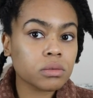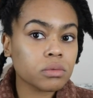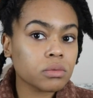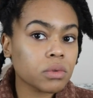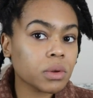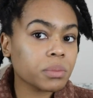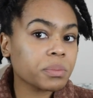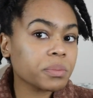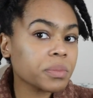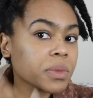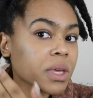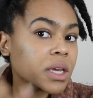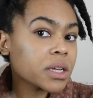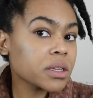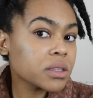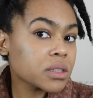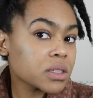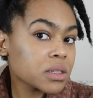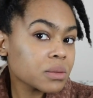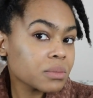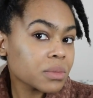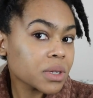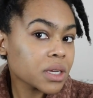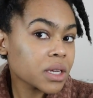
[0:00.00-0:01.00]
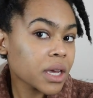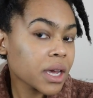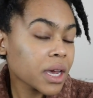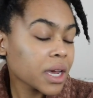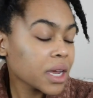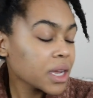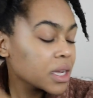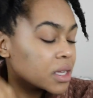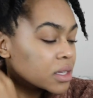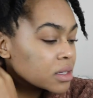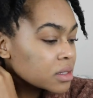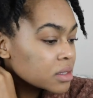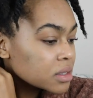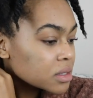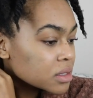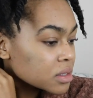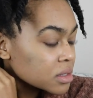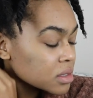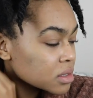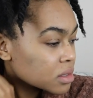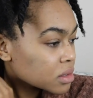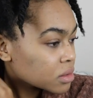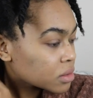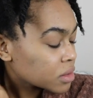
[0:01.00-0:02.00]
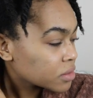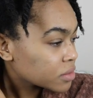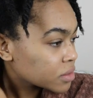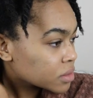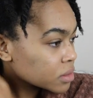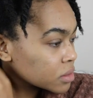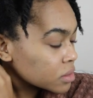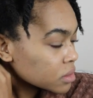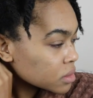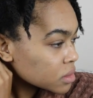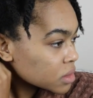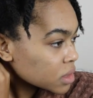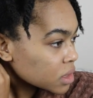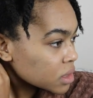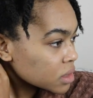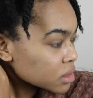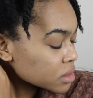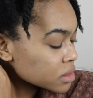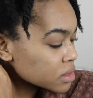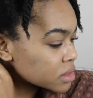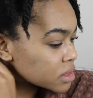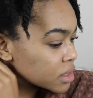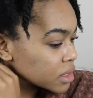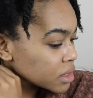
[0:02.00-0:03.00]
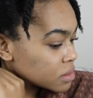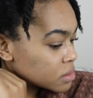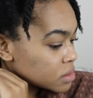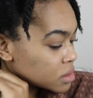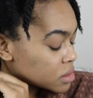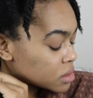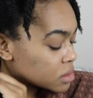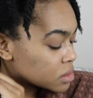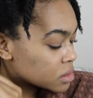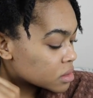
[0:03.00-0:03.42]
Rub that into my hands. Oh, I forgot to take this down.